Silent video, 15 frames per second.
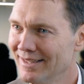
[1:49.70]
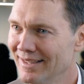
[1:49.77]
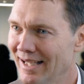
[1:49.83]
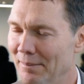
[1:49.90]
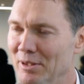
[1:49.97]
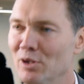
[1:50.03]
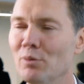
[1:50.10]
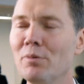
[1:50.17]

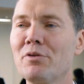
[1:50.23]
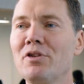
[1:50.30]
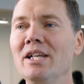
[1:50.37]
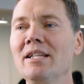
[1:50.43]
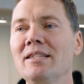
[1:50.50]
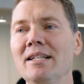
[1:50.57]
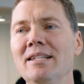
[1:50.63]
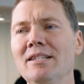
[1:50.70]
I mean, you would
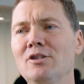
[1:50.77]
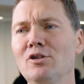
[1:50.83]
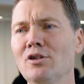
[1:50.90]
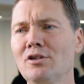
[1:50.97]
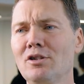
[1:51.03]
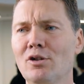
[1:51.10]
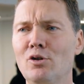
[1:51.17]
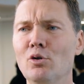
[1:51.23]
think that it's
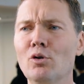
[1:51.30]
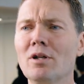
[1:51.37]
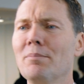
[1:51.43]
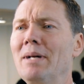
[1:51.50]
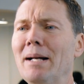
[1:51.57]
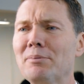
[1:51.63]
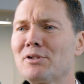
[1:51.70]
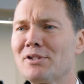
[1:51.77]
just the Google
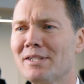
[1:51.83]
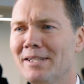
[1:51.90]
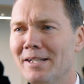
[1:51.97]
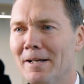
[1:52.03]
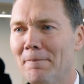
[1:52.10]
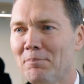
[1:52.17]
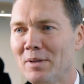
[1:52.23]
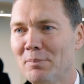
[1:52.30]
Maps,
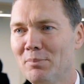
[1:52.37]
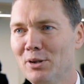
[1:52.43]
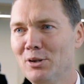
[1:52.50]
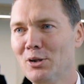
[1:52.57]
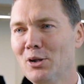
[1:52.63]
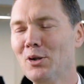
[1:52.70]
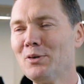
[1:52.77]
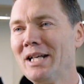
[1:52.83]
but
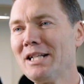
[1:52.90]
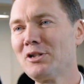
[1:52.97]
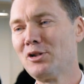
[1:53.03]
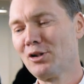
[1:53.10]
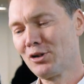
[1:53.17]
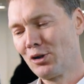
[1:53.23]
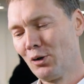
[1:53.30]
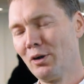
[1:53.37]
that's
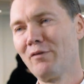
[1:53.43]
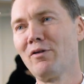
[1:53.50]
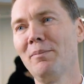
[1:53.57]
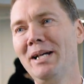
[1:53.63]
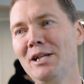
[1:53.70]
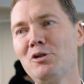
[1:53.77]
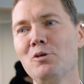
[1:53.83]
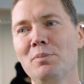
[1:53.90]
just going
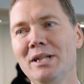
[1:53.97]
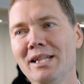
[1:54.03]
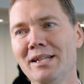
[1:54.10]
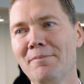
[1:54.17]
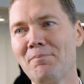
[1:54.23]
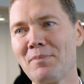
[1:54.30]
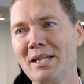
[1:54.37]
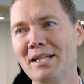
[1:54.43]
from A to
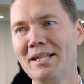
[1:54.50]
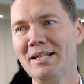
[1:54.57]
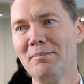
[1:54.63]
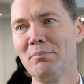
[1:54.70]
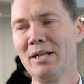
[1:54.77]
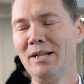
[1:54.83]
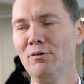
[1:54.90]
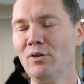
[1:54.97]
B.
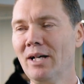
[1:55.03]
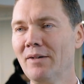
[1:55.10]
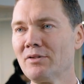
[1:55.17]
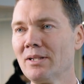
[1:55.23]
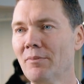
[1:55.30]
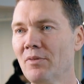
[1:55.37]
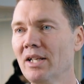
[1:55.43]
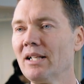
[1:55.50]
But if you have
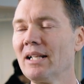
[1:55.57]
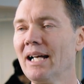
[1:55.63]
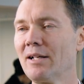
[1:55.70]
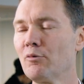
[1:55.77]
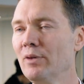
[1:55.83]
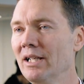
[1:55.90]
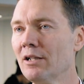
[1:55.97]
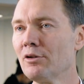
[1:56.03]
something
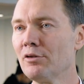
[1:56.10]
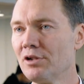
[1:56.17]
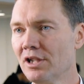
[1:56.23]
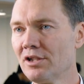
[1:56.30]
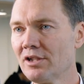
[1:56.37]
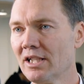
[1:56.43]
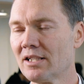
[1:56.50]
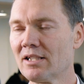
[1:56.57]
like real
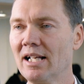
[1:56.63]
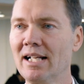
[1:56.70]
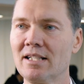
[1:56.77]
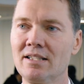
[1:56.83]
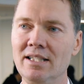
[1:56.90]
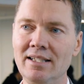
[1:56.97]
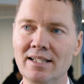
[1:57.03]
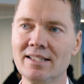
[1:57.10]
logistics,
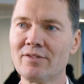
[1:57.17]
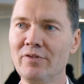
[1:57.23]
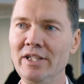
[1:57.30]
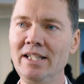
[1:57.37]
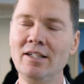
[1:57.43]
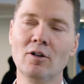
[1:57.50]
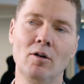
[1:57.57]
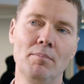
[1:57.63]
like
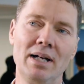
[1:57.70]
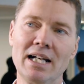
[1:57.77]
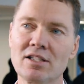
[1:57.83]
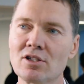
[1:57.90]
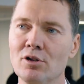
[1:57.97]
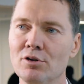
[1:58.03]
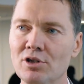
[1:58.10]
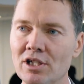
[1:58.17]
DSV or
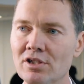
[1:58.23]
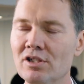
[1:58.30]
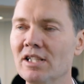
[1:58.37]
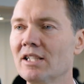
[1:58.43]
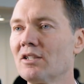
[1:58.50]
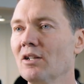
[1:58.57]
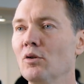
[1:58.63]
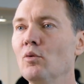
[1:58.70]
Maersk
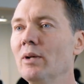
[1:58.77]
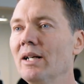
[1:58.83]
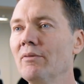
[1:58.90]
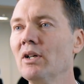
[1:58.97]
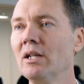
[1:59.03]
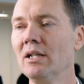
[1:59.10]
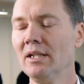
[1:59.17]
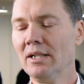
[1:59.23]
Logistics or
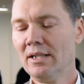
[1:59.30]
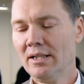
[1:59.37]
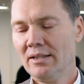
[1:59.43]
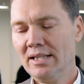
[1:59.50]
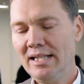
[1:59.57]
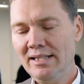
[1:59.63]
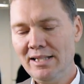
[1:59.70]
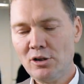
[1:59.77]
whoever,
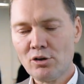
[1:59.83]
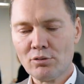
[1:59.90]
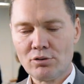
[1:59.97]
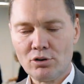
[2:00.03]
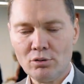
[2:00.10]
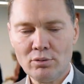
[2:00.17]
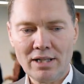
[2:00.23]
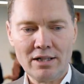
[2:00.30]
they need to
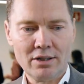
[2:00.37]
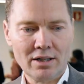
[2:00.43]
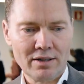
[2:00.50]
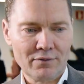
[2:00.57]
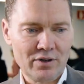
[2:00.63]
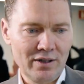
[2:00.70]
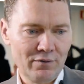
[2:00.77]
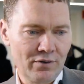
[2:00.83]
do a lot
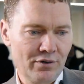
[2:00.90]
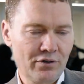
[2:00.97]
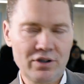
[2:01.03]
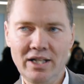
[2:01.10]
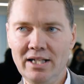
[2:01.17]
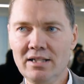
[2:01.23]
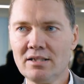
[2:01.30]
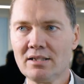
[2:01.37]
of different
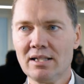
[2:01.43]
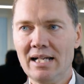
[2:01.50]
things,